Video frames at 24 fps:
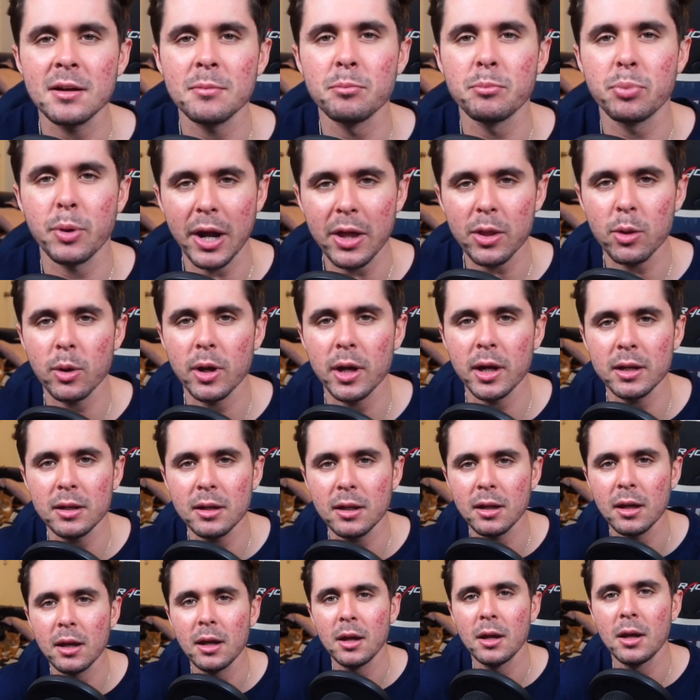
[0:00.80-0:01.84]

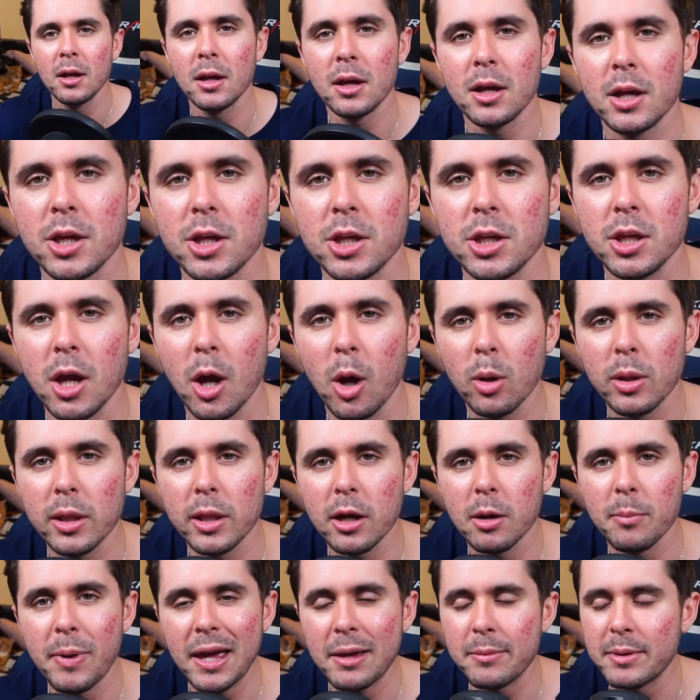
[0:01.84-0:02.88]
brethren, yo,
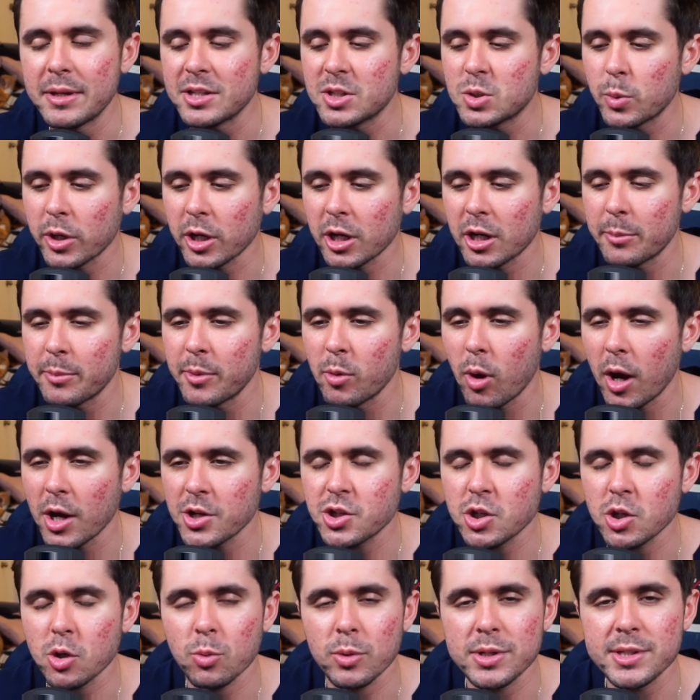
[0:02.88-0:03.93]
little babies, we're going to be
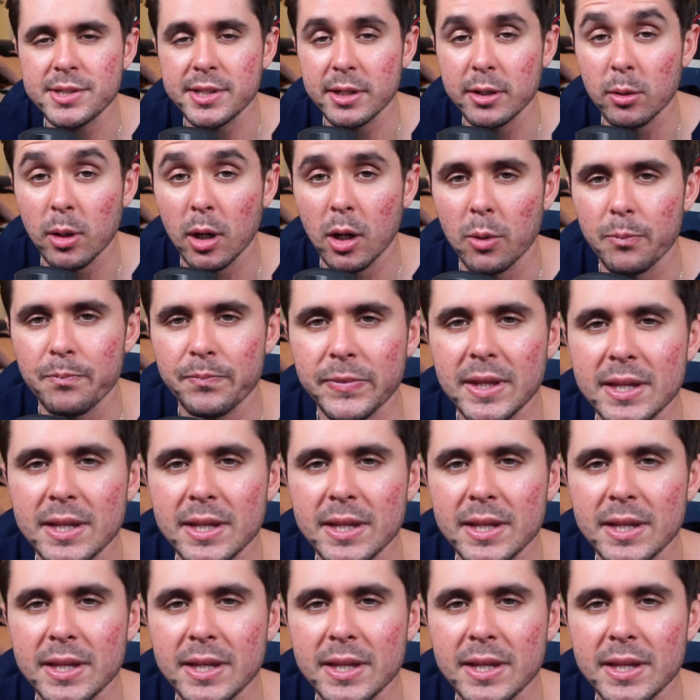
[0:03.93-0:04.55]
watching ReZero,